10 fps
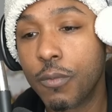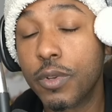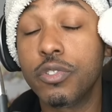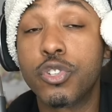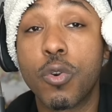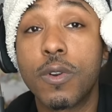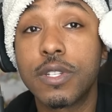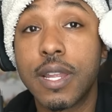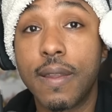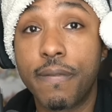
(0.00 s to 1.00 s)
when
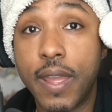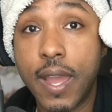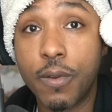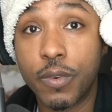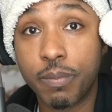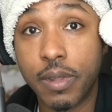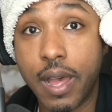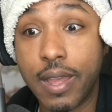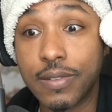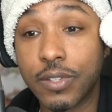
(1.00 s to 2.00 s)
GeorgeNotFound
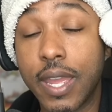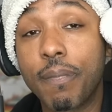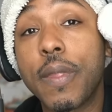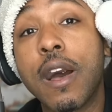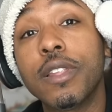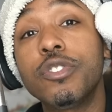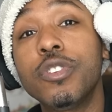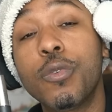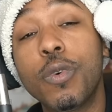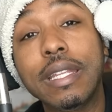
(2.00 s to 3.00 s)
replies, okay, I'll let
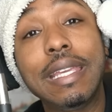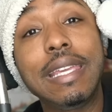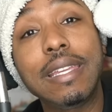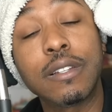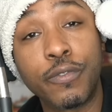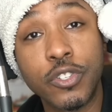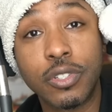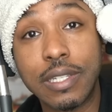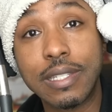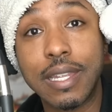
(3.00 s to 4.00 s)
you know what he
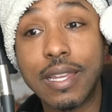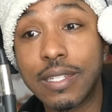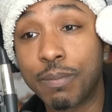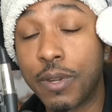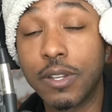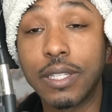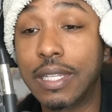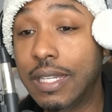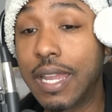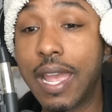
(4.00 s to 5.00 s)
officially says. Apparently
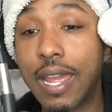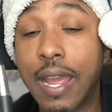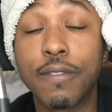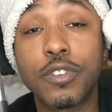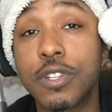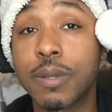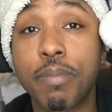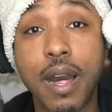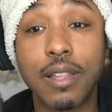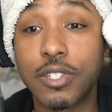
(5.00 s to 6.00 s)
he had, after his
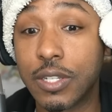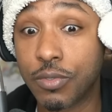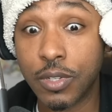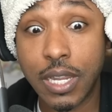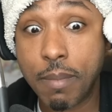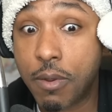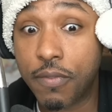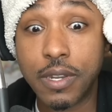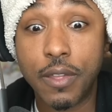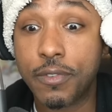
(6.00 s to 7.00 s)
apology, he was going to come out
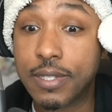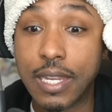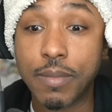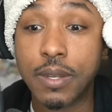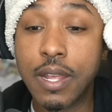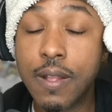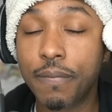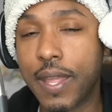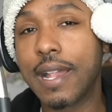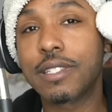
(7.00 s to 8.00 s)
with another statement.
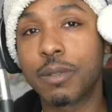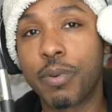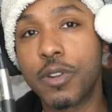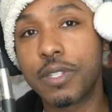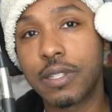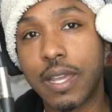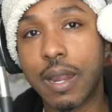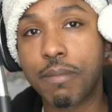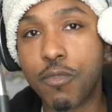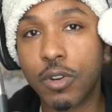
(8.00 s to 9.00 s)
That's the person that
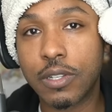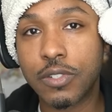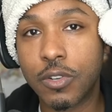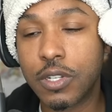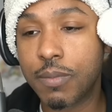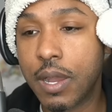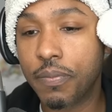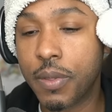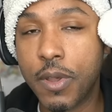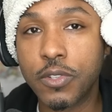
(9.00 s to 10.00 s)
I'm more concerned
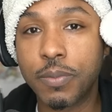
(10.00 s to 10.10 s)
about the most,